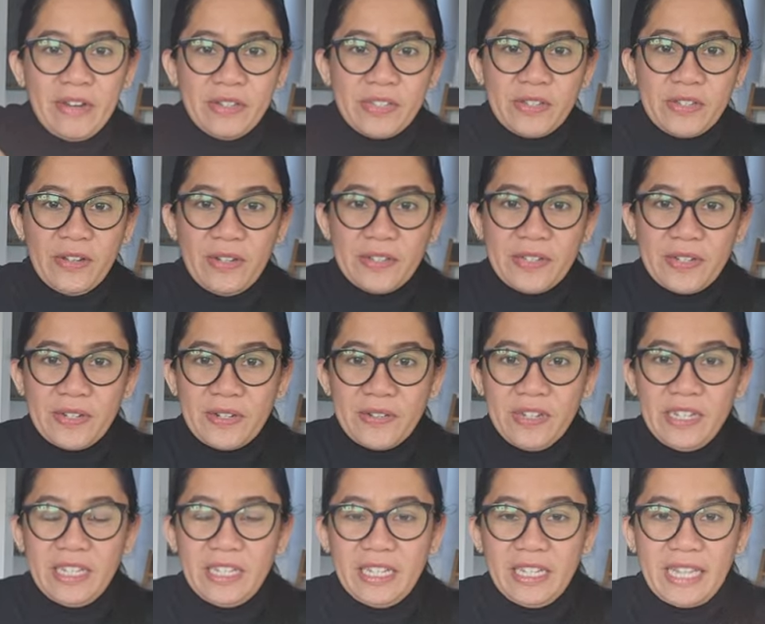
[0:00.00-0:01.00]
It's also
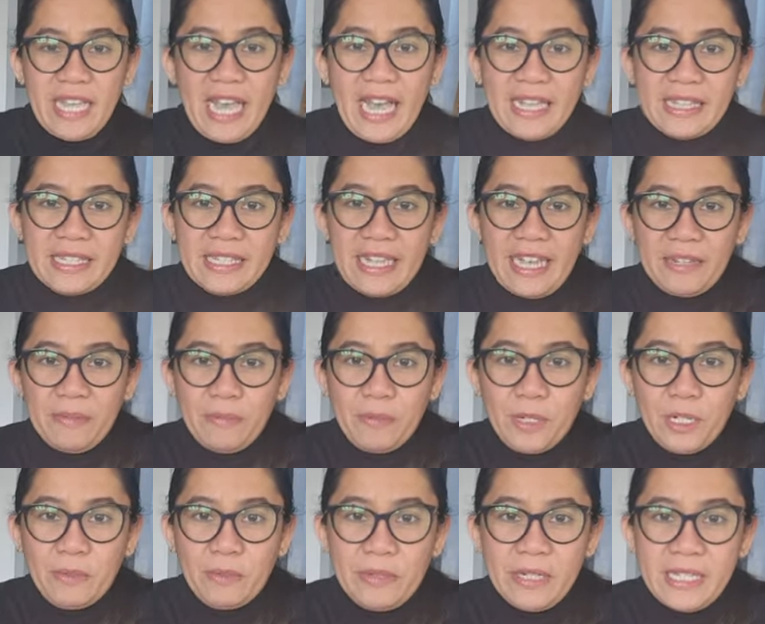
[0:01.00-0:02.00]
green and it has that
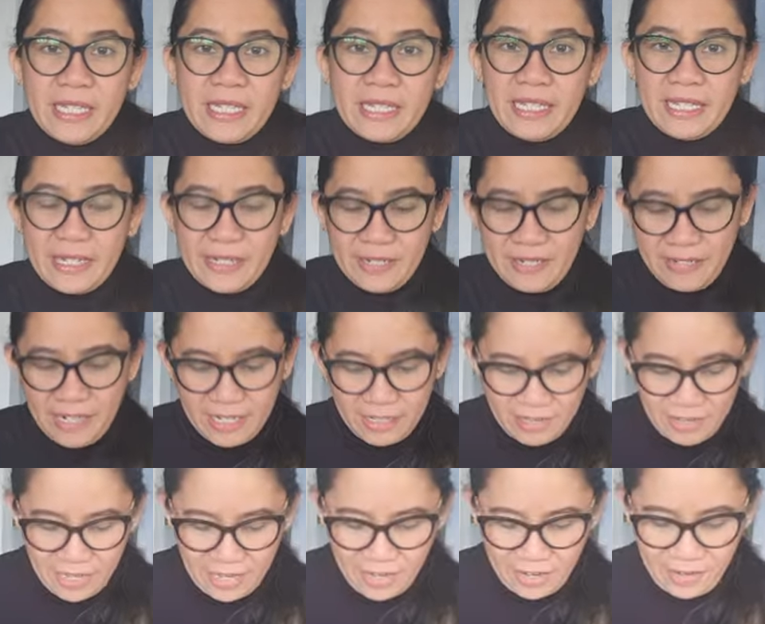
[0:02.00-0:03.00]
Burberry sticker right
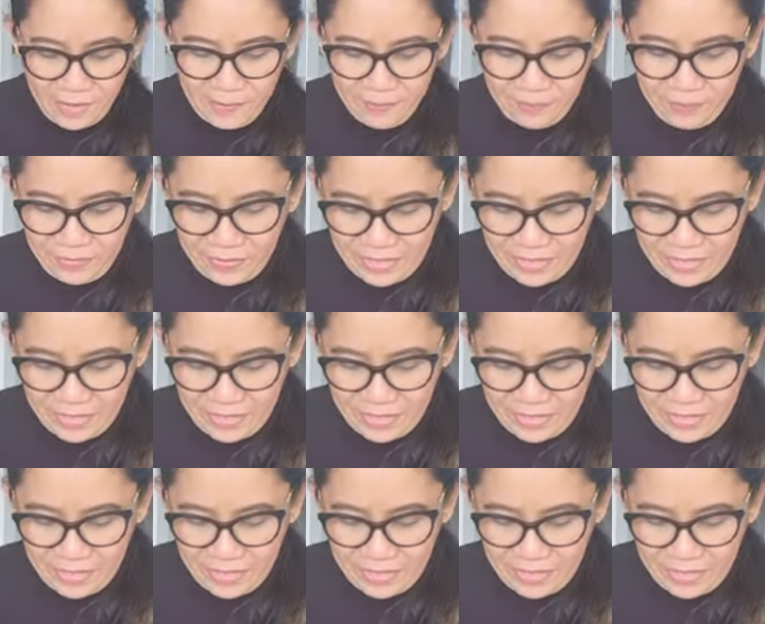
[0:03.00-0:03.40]
there.